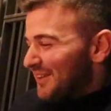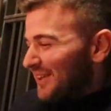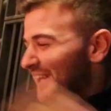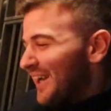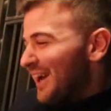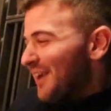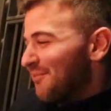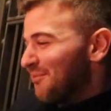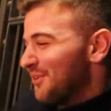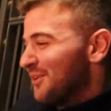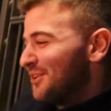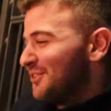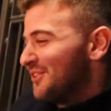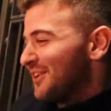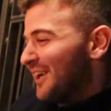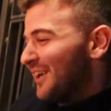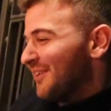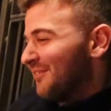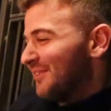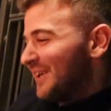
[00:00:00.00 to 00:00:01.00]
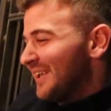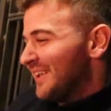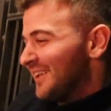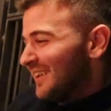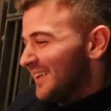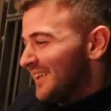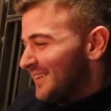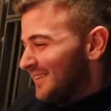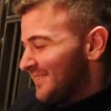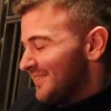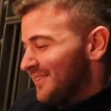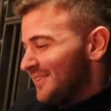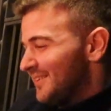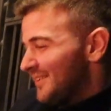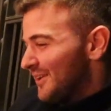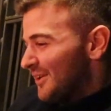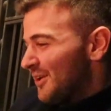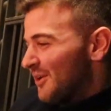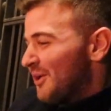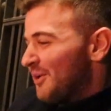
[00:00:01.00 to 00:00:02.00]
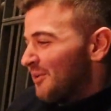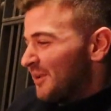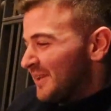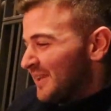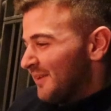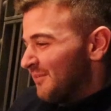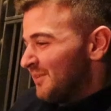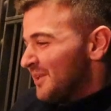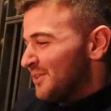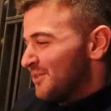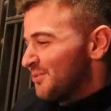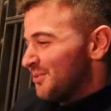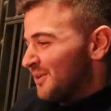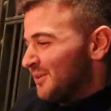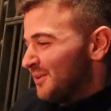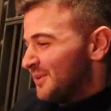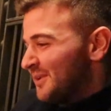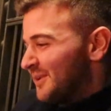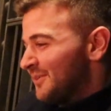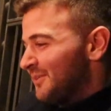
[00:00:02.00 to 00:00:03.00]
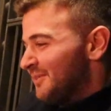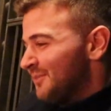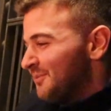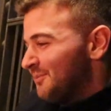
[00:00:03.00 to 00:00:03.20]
it. But yeah, appreciate it, man. Like, you don't know what that means for me, dude.